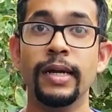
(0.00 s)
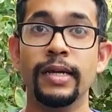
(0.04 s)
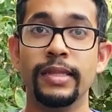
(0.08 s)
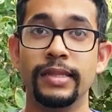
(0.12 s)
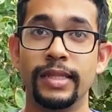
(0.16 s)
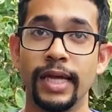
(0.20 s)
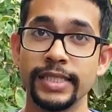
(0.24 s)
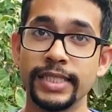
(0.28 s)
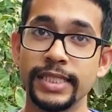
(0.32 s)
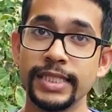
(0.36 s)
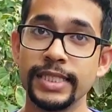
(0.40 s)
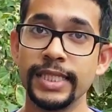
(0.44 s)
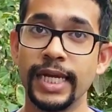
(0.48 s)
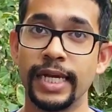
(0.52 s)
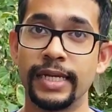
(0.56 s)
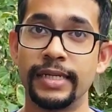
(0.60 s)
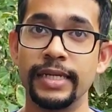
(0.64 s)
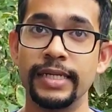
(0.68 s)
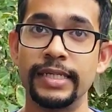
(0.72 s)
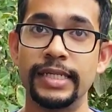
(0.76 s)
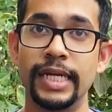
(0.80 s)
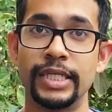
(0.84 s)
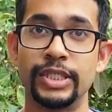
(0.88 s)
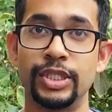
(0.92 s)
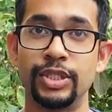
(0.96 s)
That's a
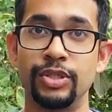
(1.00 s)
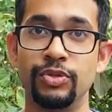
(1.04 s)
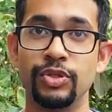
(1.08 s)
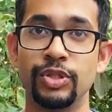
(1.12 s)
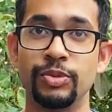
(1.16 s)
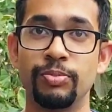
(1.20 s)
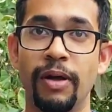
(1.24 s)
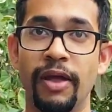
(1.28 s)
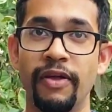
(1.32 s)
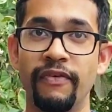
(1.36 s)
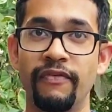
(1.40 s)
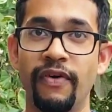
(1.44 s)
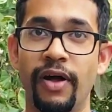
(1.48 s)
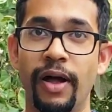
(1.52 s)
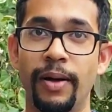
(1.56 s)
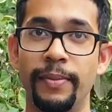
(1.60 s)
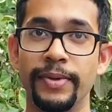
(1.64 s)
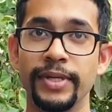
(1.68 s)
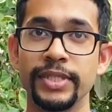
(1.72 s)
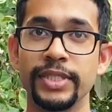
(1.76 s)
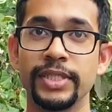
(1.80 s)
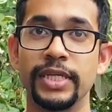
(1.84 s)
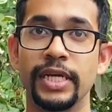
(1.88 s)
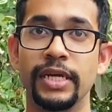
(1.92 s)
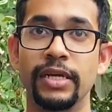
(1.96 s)
technique that's used by
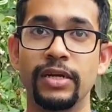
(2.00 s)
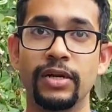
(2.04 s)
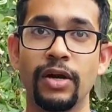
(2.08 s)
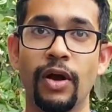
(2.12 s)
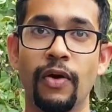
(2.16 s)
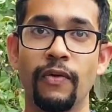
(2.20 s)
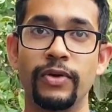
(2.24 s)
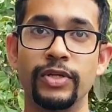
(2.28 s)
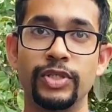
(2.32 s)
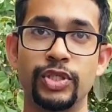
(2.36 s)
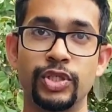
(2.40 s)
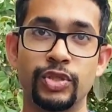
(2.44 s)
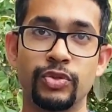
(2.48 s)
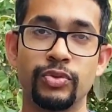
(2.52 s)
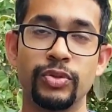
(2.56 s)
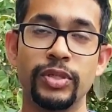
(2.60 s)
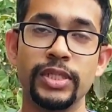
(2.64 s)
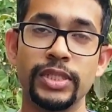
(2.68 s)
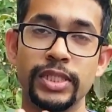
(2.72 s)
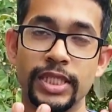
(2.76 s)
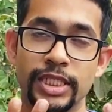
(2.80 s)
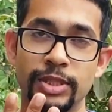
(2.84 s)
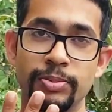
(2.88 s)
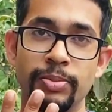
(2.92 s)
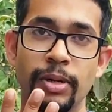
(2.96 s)
farmers to encourage
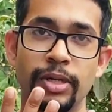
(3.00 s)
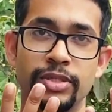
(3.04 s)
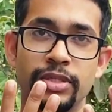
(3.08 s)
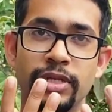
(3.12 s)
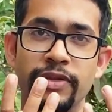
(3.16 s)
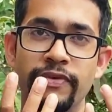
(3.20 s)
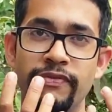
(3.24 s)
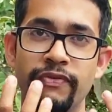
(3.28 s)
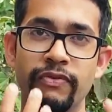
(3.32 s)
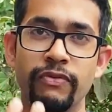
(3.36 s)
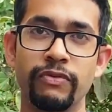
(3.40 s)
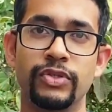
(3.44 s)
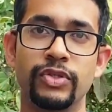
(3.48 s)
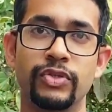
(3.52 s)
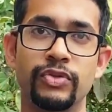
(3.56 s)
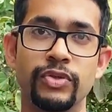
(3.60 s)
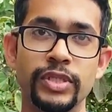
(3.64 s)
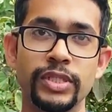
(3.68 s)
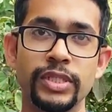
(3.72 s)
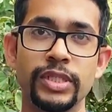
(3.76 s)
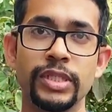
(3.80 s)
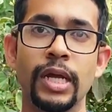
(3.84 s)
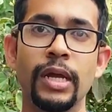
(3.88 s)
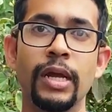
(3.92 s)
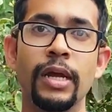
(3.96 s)
trees, especially fruit
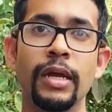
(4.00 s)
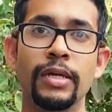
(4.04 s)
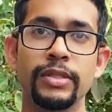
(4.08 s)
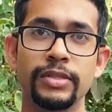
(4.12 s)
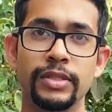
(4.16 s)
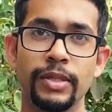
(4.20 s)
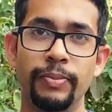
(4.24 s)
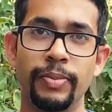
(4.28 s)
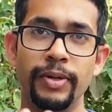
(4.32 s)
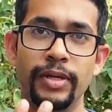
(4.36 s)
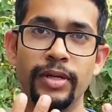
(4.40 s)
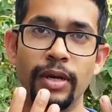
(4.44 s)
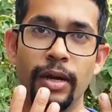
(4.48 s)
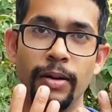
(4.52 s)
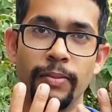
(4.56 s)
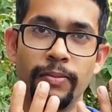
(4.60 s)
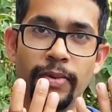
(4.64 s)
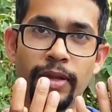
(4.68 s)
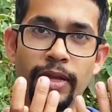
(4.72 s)
trees, to become